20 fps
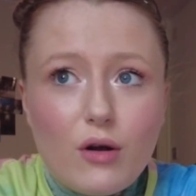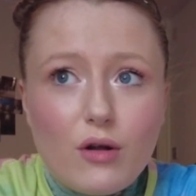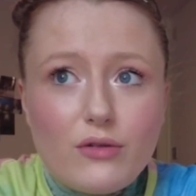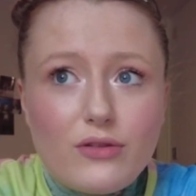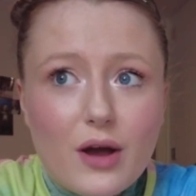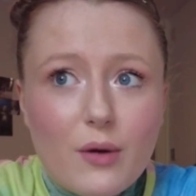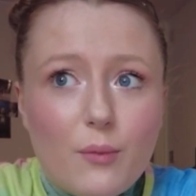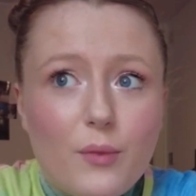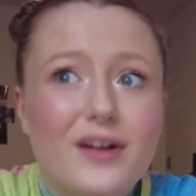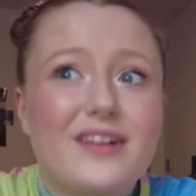
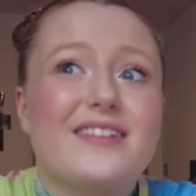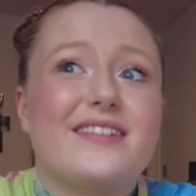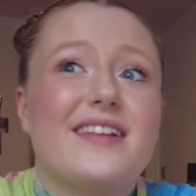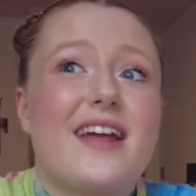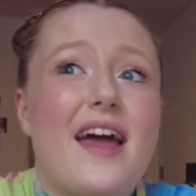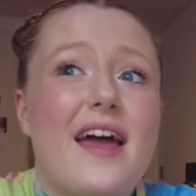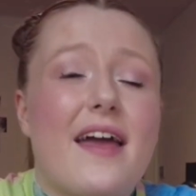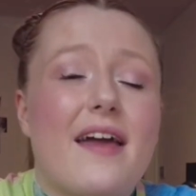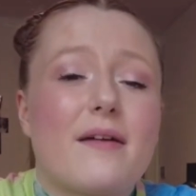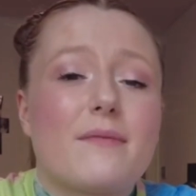that one
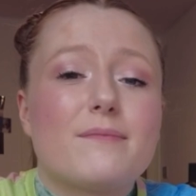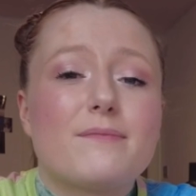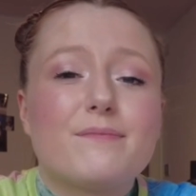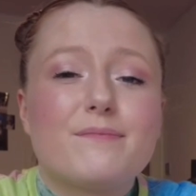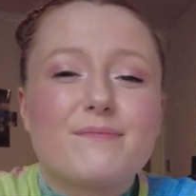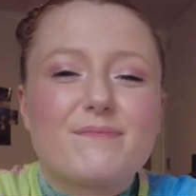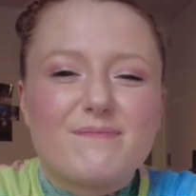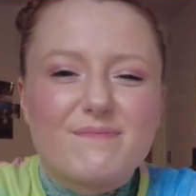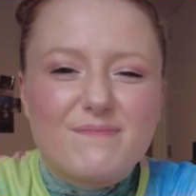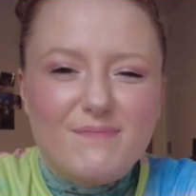day
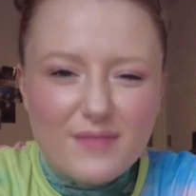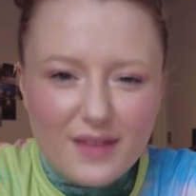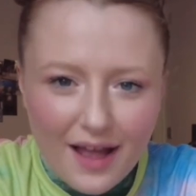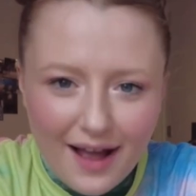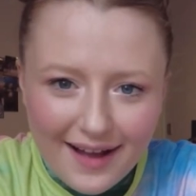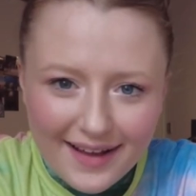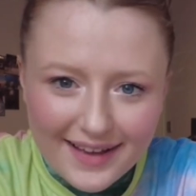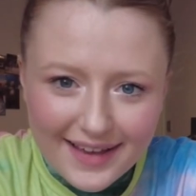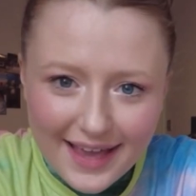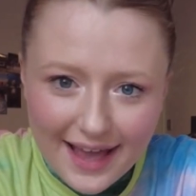
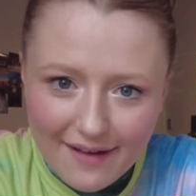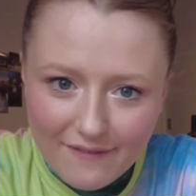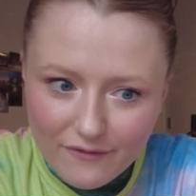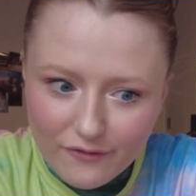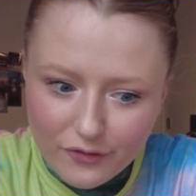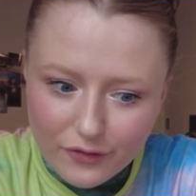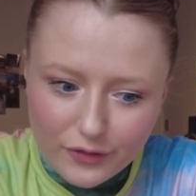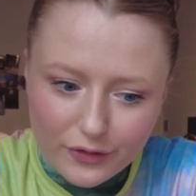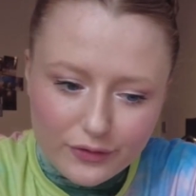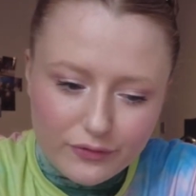I get
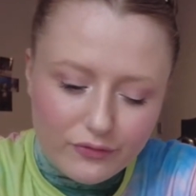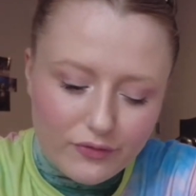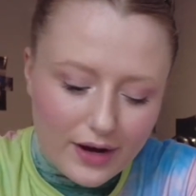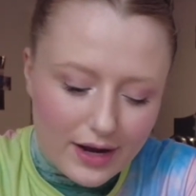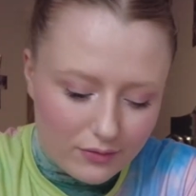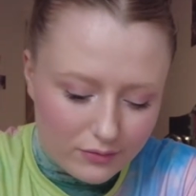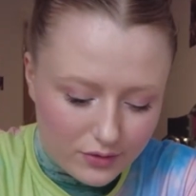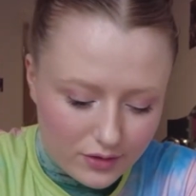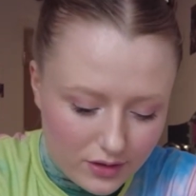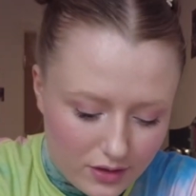through the
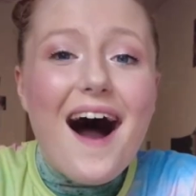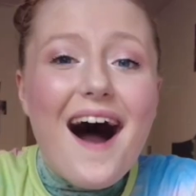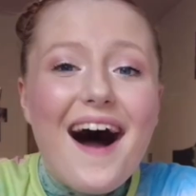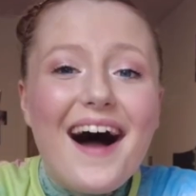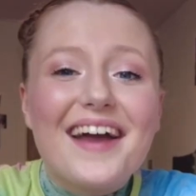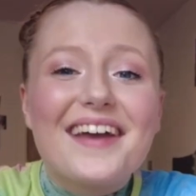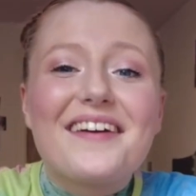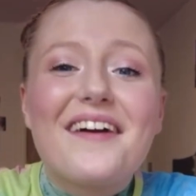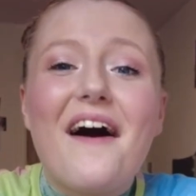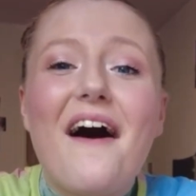round.
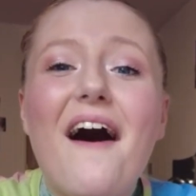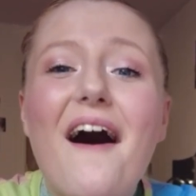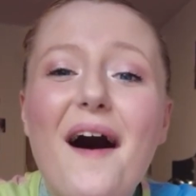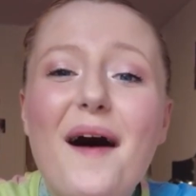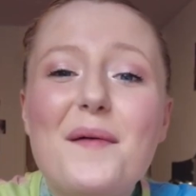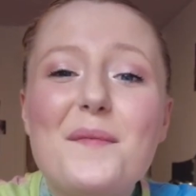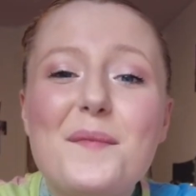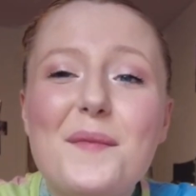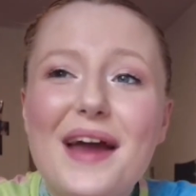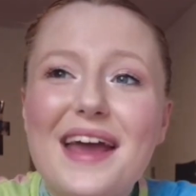I
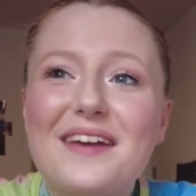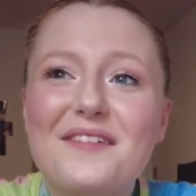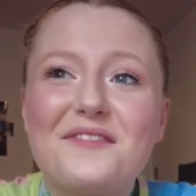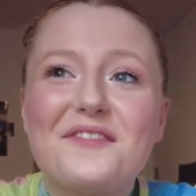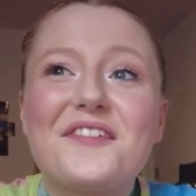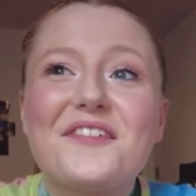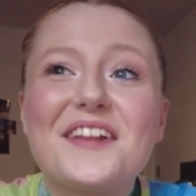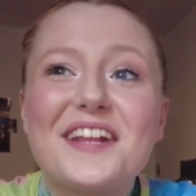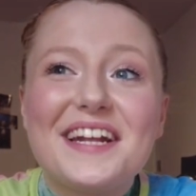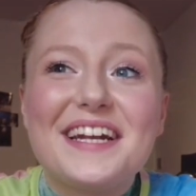can't wait
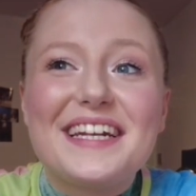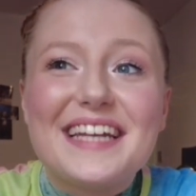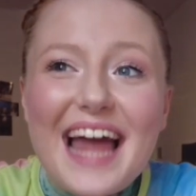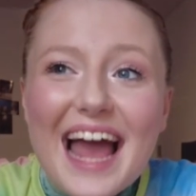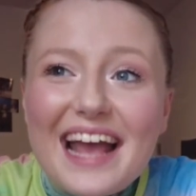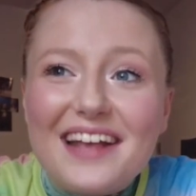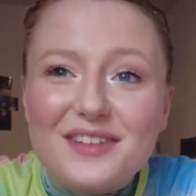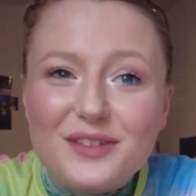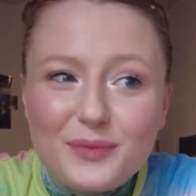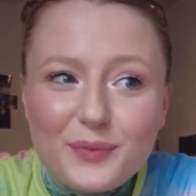for the
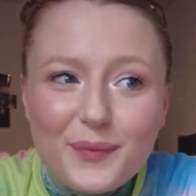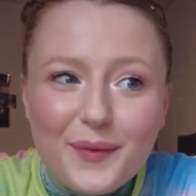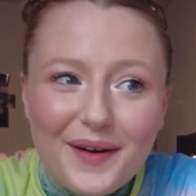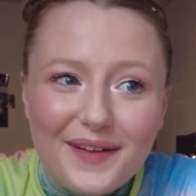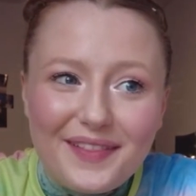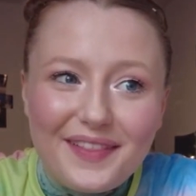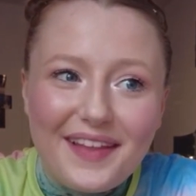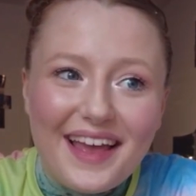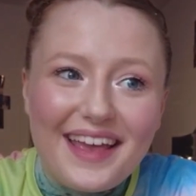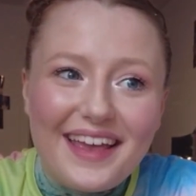next
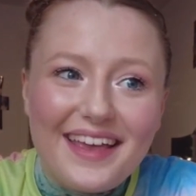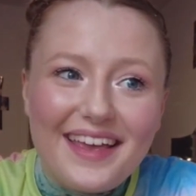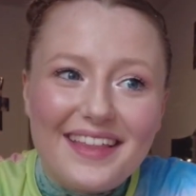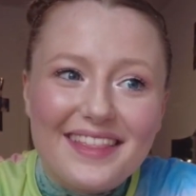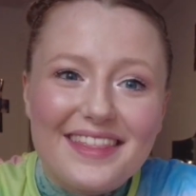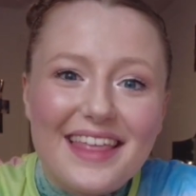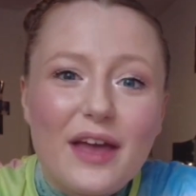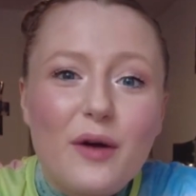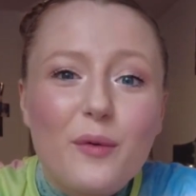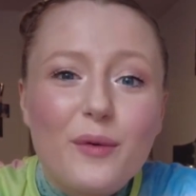one. Like,
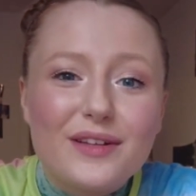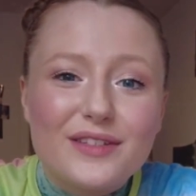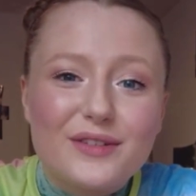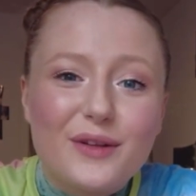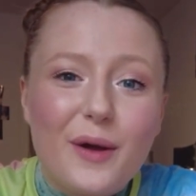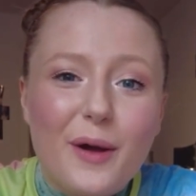they always do